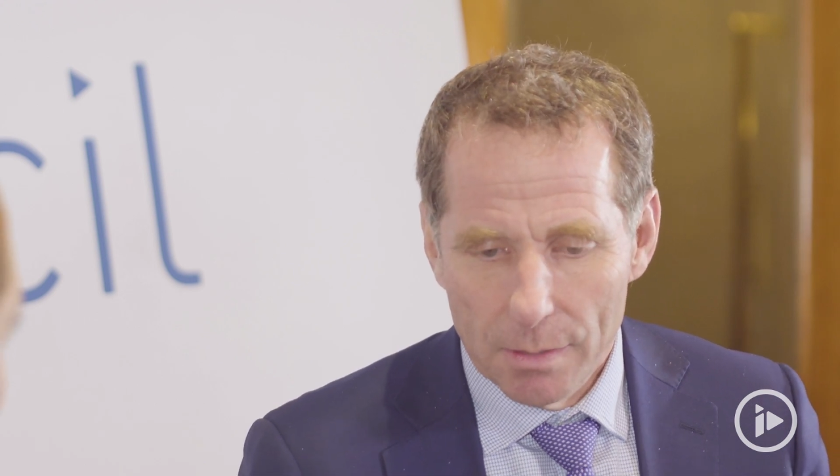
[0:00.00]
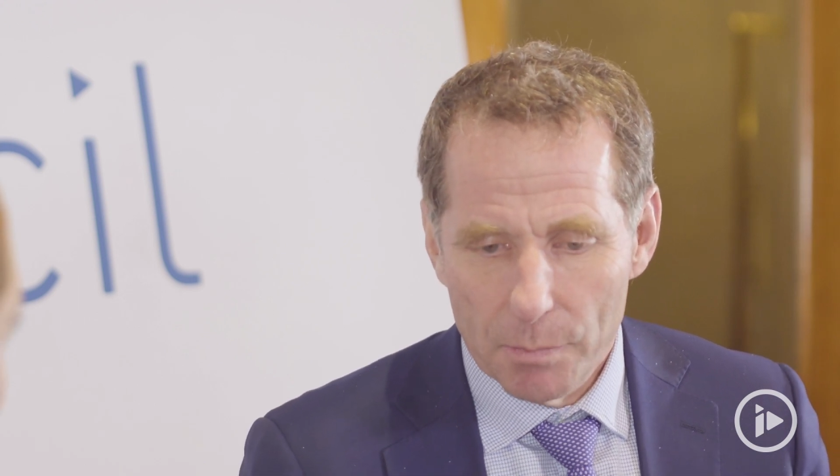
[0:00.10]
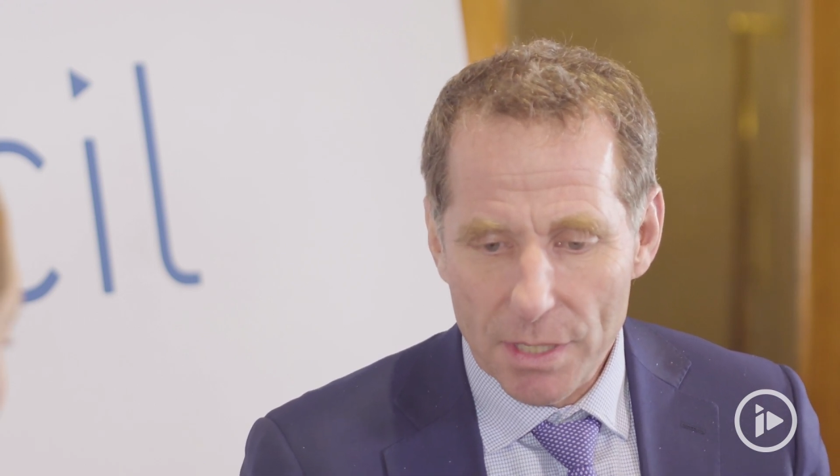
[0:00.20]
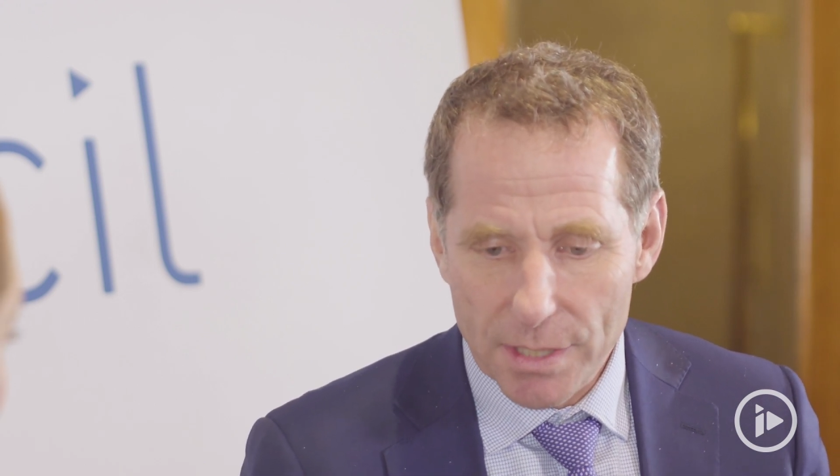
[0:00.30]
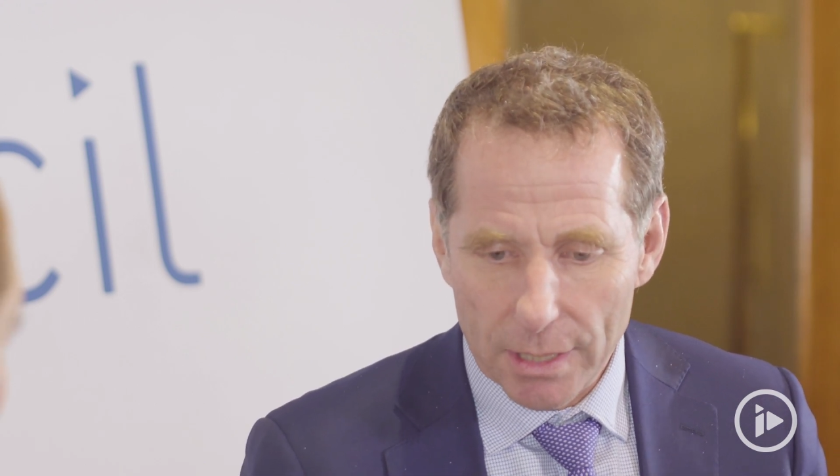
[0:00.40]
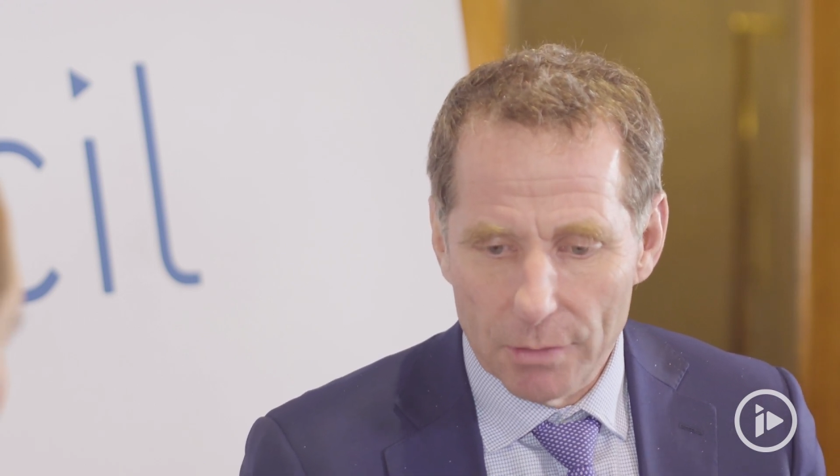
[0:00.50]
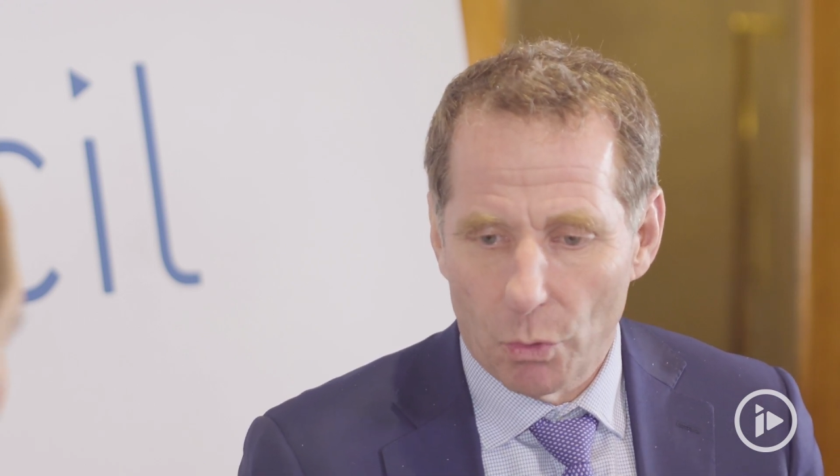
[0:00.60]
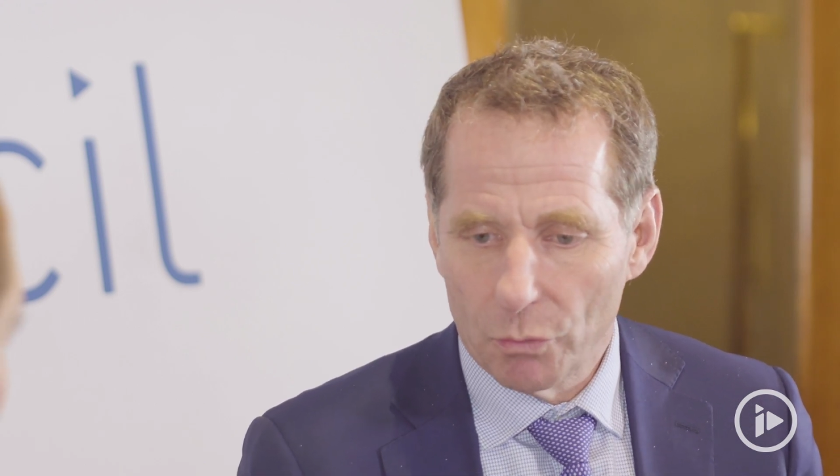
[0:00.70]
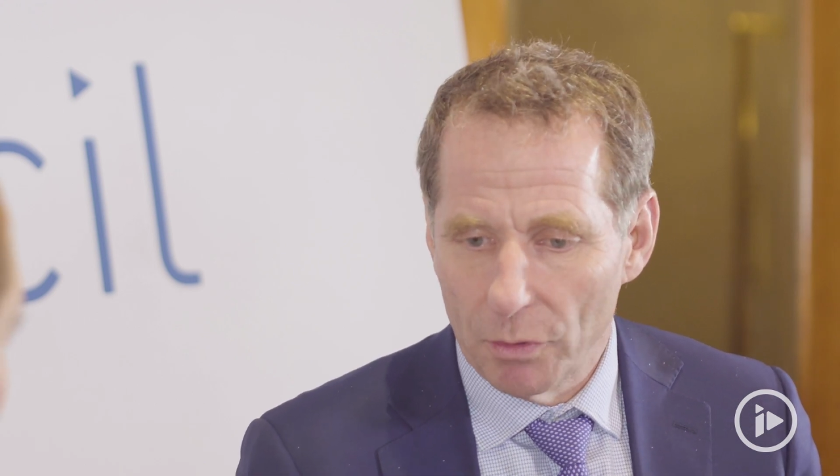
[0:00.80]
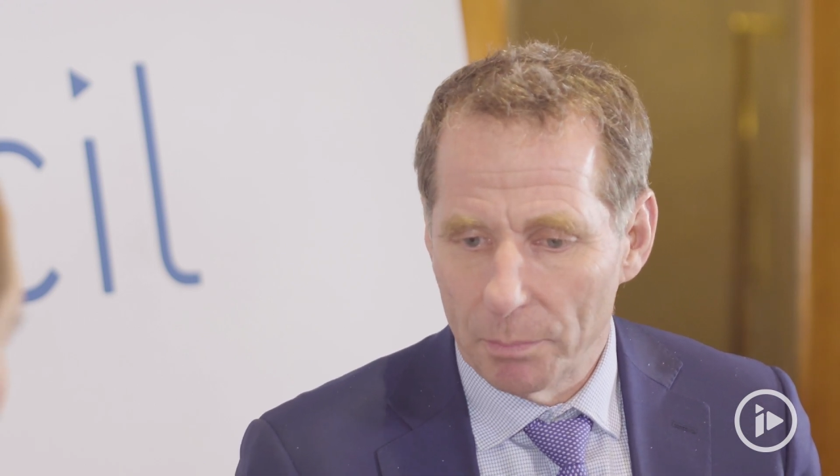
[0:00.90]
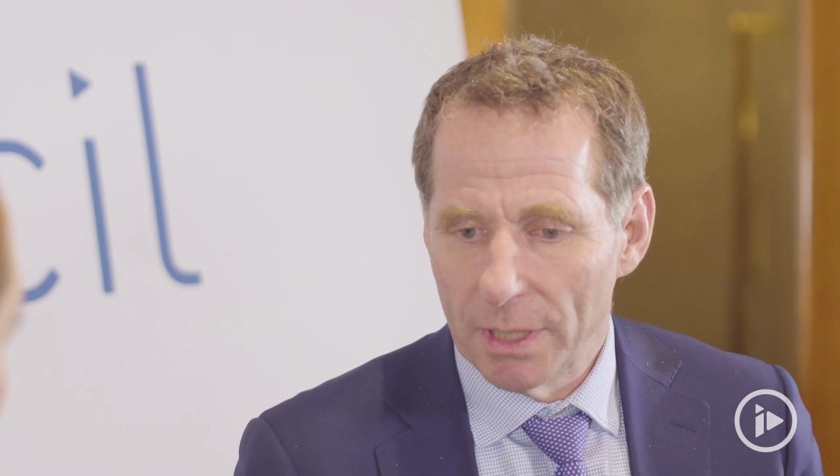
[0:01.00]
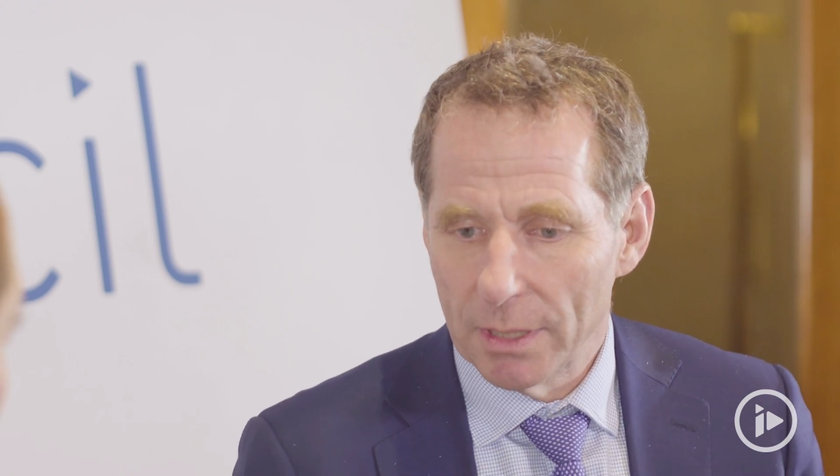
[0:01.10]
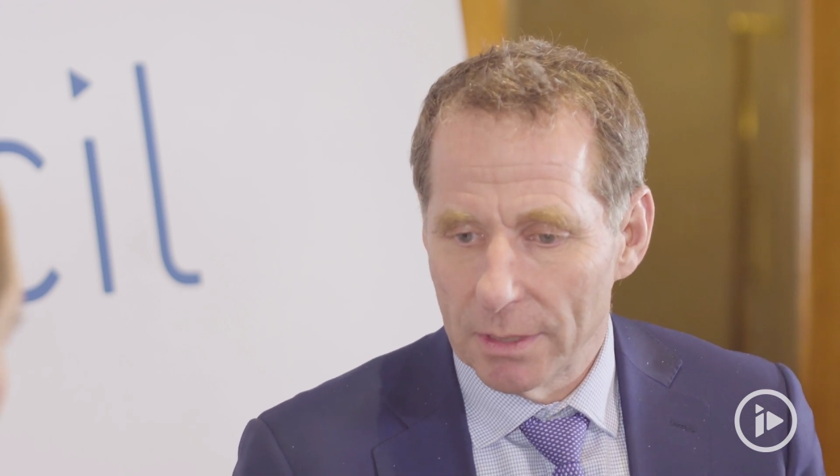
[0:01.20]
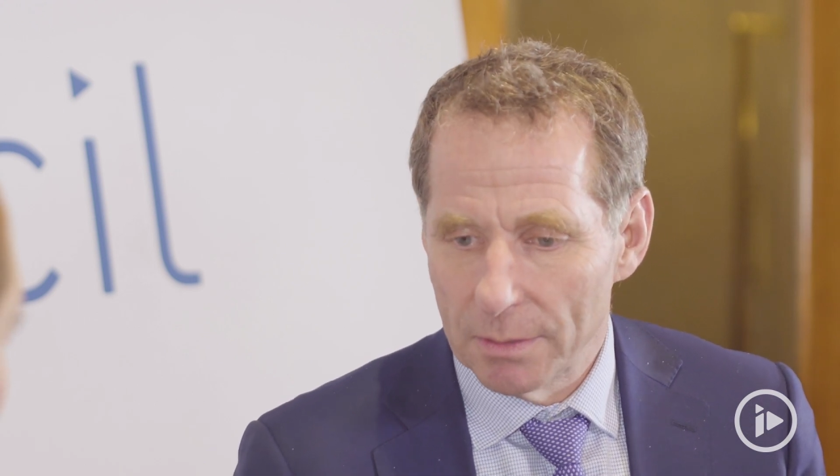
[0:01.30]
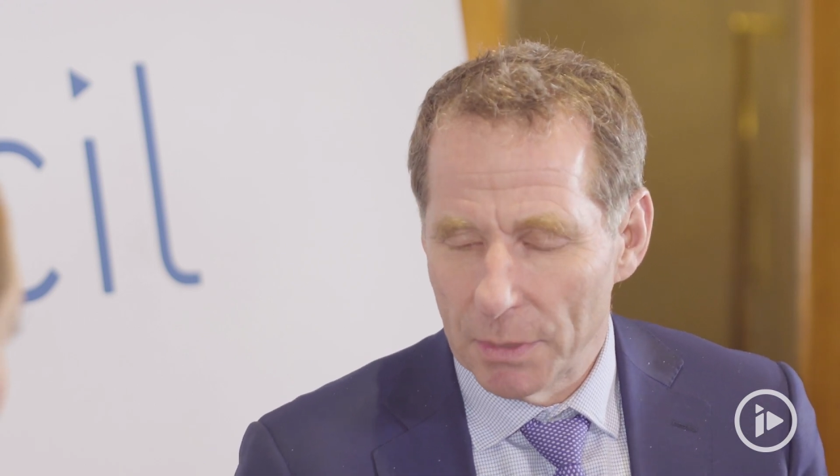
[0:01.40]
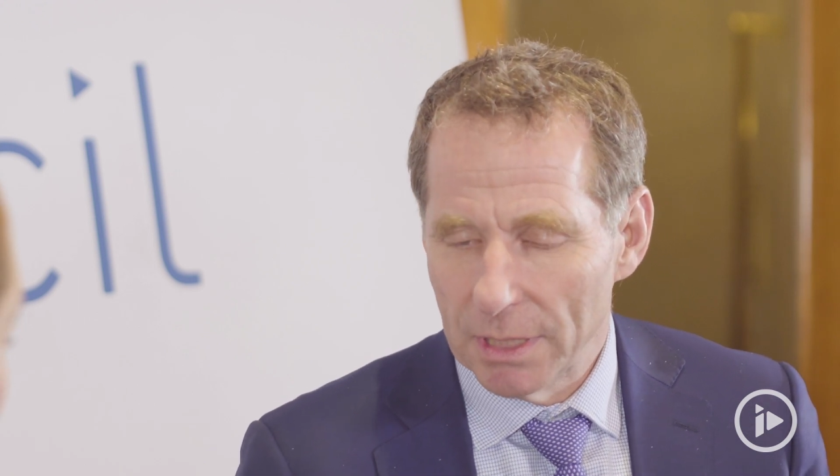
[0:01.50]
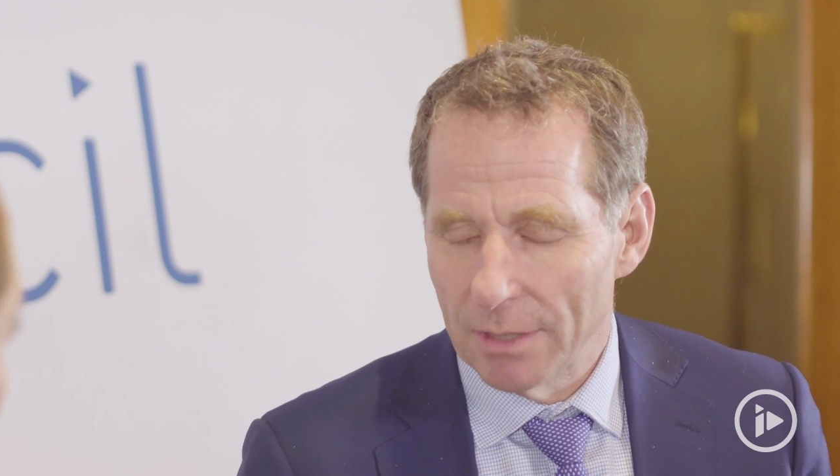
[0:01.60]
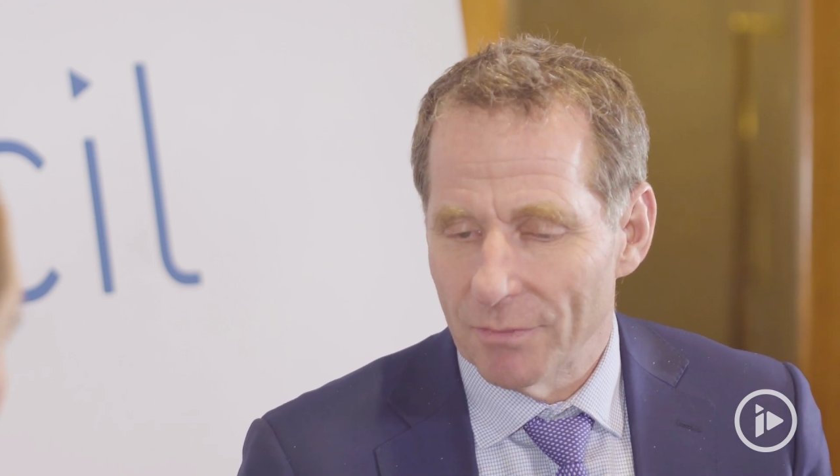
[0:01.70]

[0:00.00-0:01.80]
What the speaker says: basically what will be the